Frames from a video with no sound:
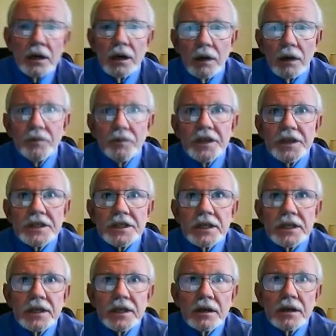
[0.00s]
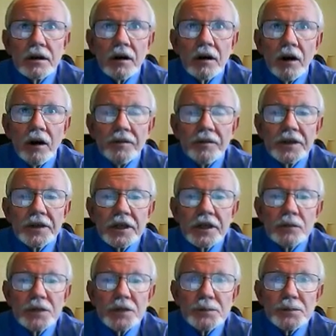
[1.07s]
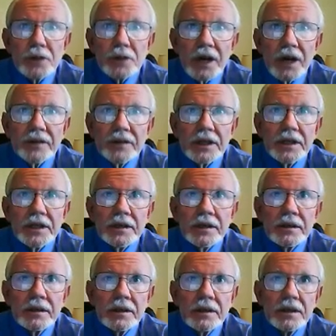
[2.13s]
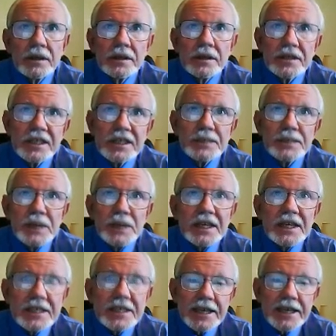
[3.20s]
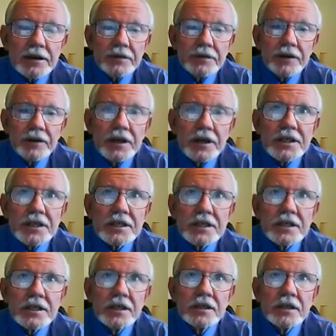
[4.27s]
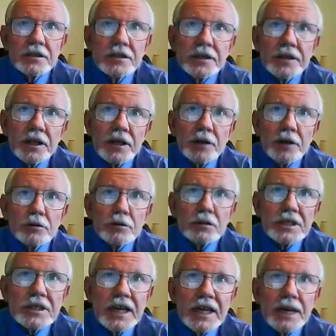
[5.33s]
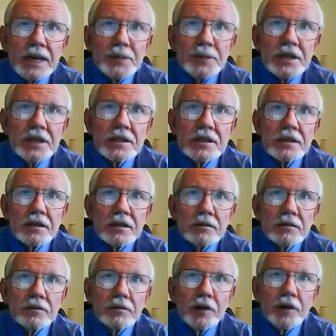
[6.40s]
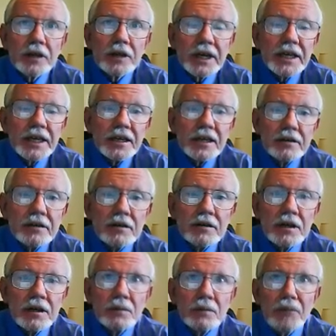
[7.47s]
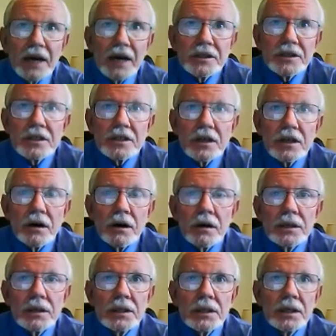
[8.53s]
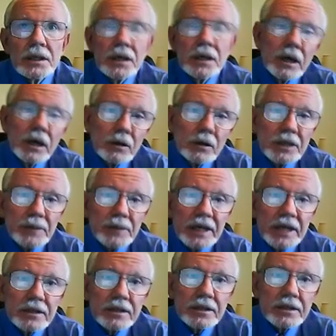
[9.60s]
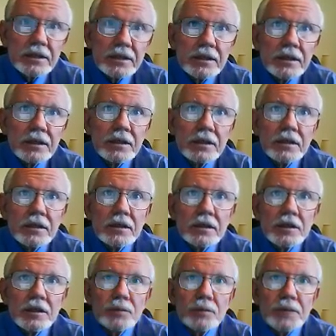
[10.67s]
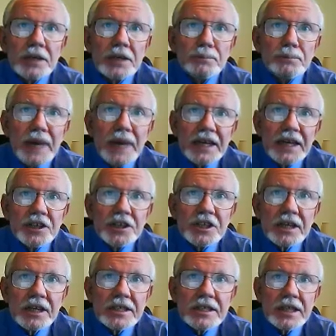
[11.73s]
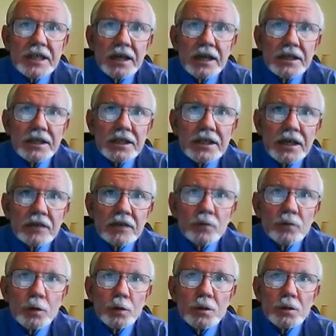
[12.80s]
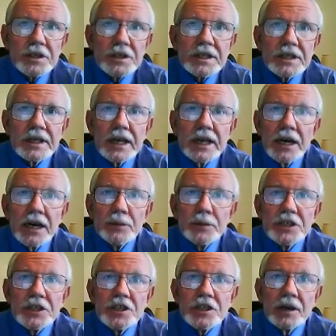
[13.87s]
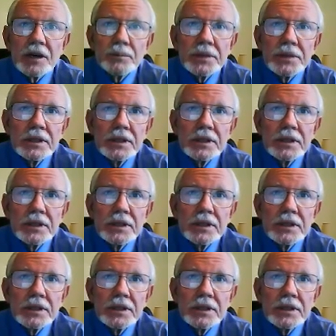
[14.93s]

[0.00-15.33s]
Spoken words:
Obviously, often it was privately, since being sacrificed to the local tar pit or volcano, mountain god, holy mountain, being banished outside the town walls to the garbage dump,